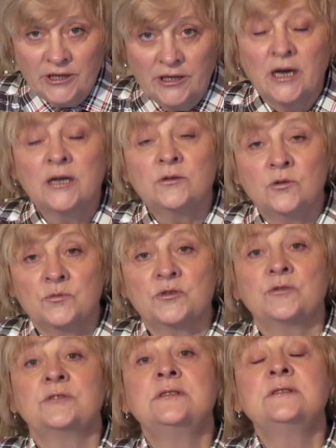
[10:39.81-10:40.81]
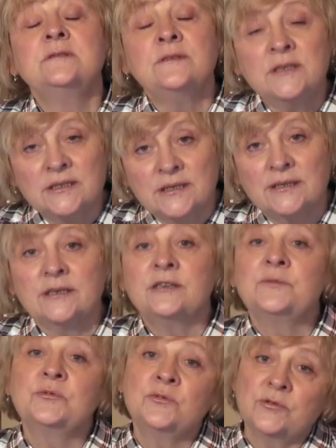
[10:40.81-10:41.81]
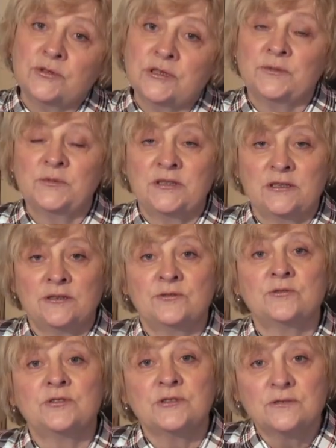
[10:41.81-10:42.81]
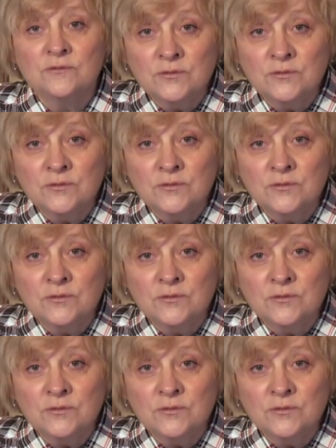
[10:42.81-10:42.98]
and information about shifting into the new era